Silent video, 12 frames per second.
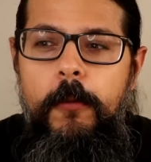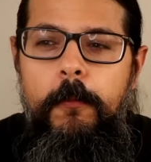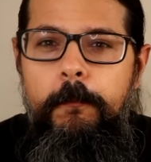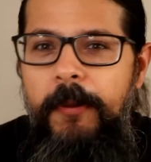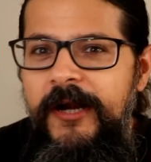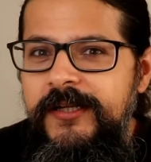
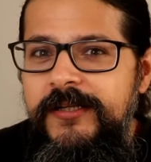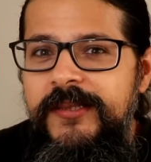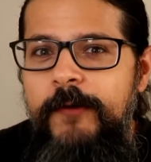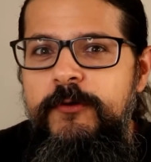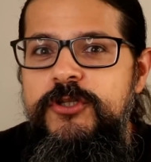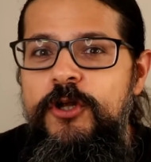But
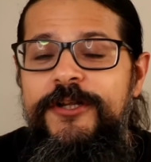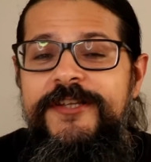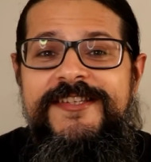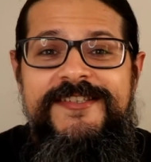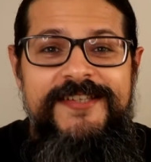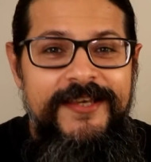there was not a
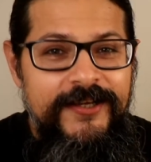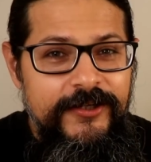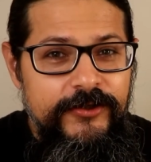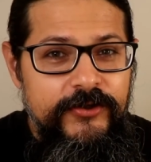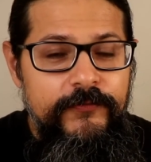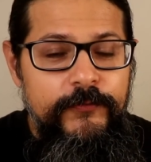
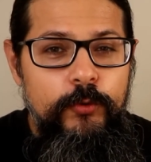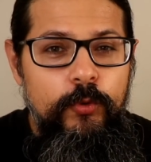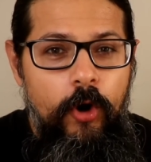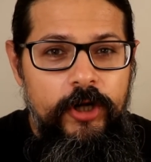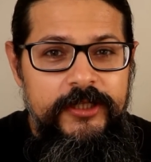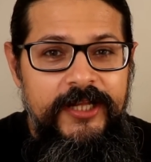single review
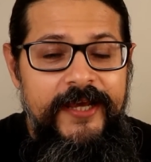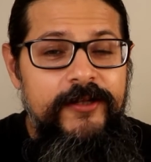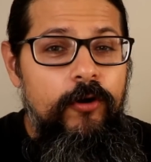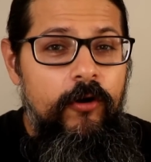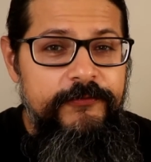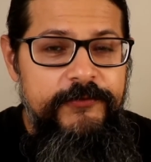online
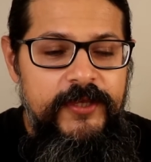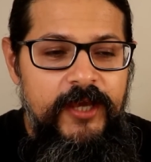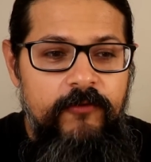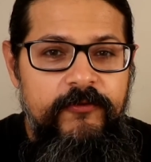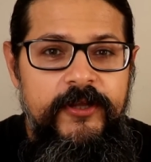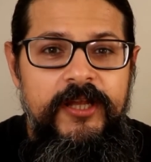of the
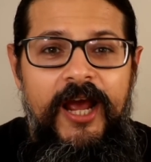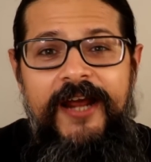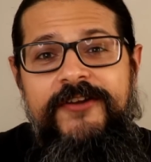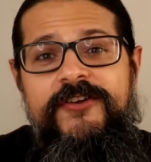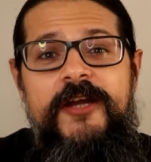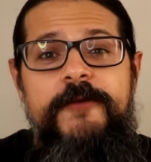oven.
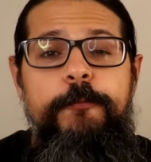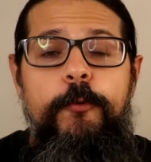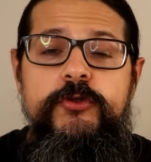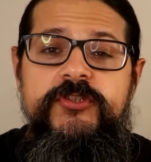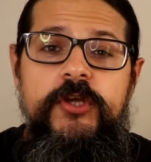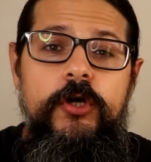I tried
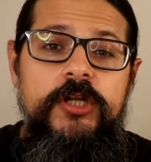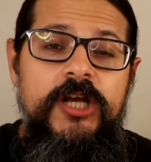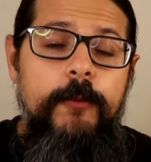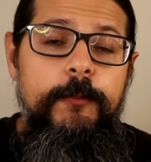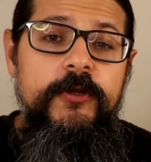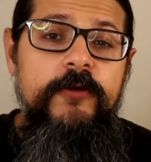posting on a
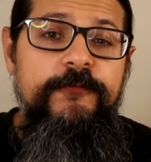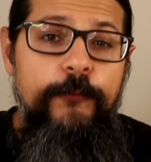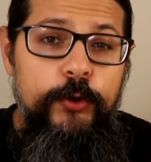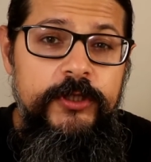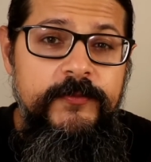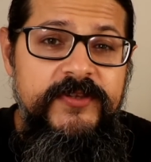couple of
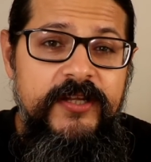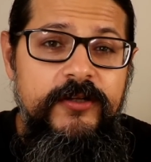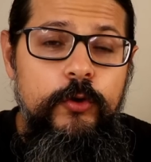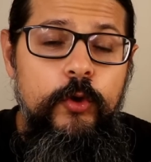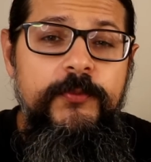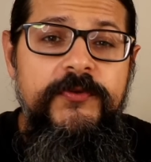forums and
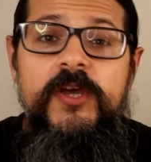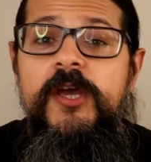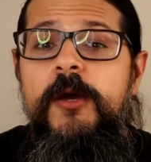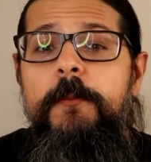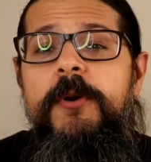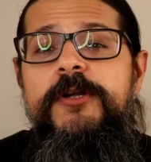groups,
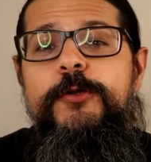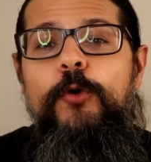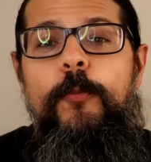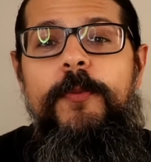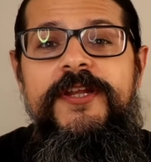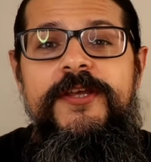but
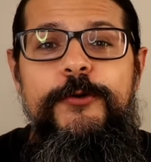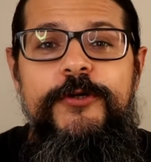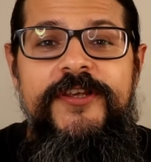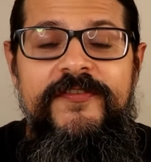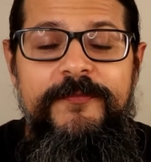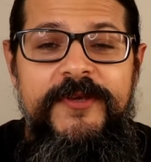nobody
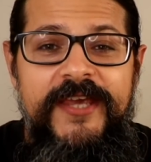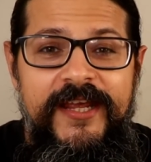could give me